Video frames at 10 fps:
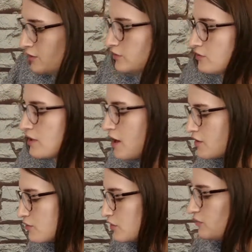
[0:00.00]
So
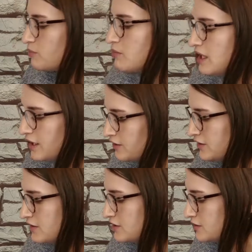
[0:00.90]
now that we've mixed
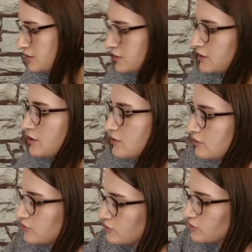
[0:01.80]

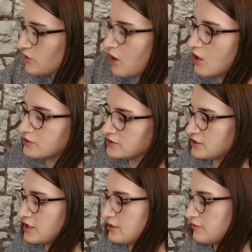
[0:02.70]
the salt
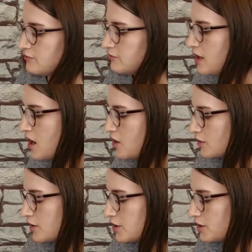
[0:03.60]
and the
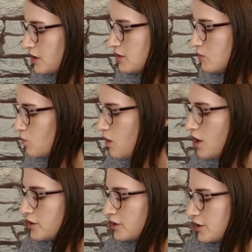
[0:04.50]
flour and the
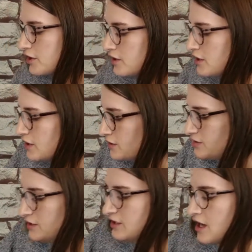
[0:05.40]
water
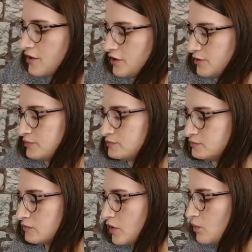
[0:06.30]
together.
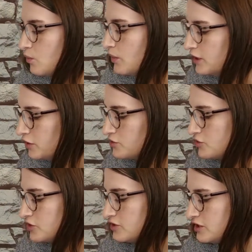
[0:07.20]
We're
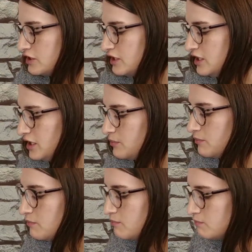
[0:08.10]
just gonna keep
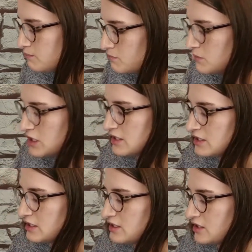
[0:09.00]

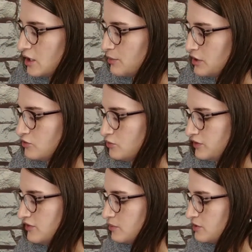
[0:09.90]
mixing it up and
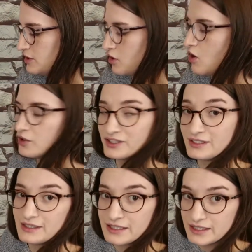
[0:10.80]
doing something called
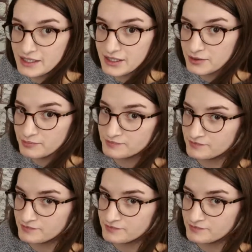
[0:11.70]
kneading.